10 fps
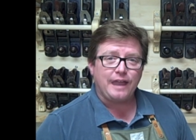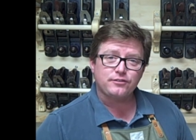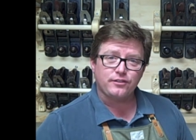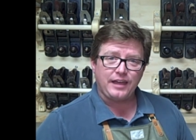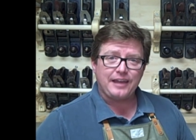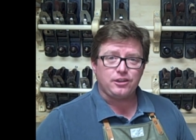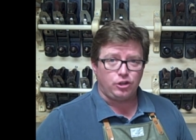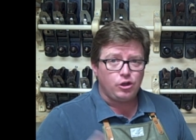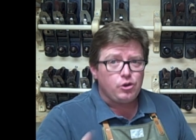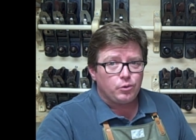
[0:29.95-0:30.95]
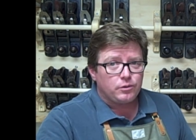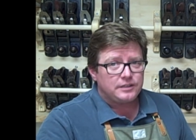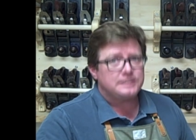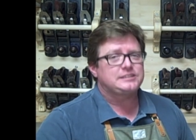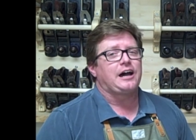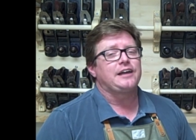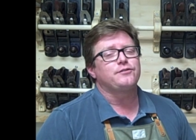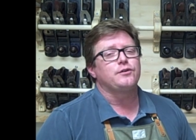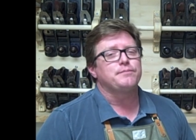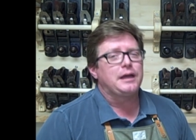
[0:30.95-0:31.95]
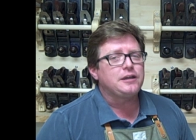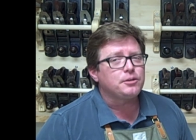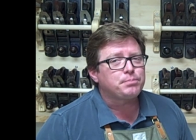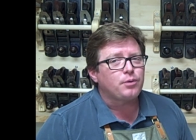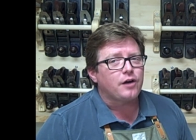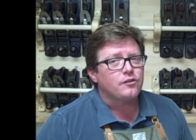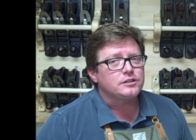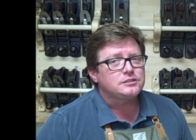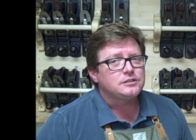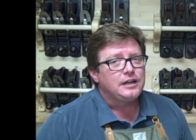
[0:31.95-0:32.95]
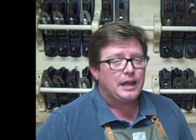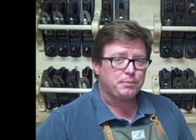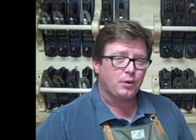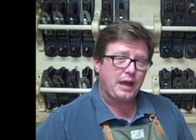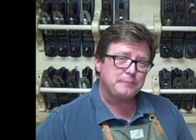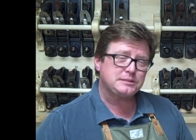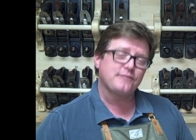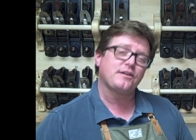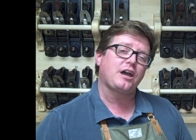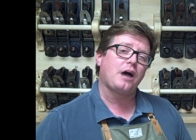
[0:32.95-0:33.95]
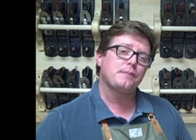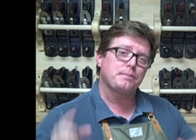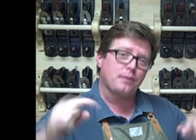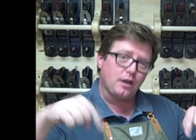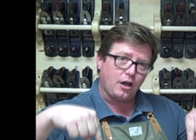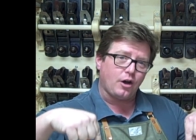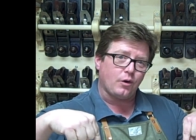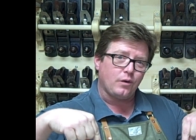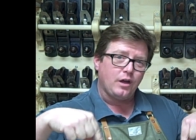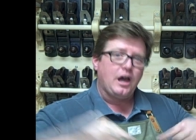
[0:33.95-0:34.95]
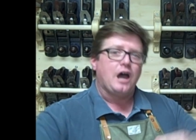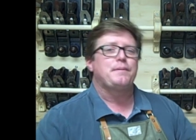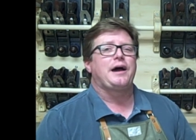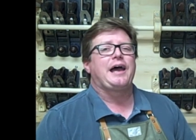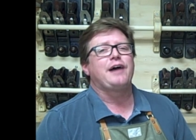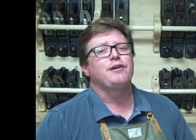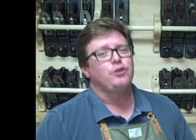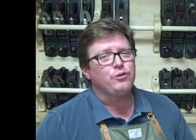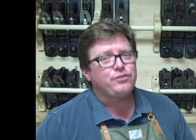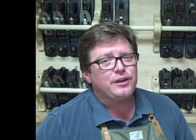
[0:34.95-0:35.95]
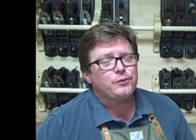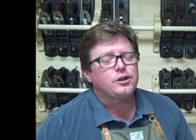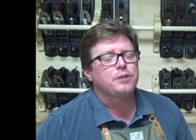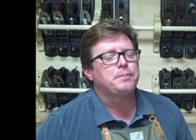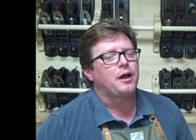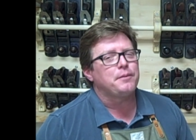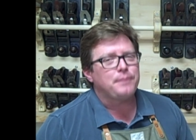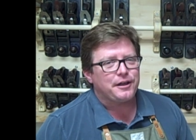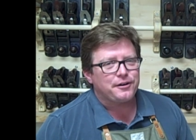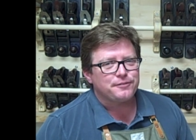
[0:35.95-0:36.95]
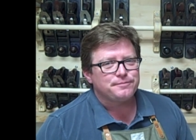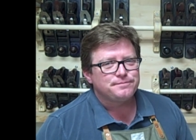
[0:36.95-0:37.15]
After that, you can decide if we've made good progress and perhaps leave a comment below about how you think we could become better.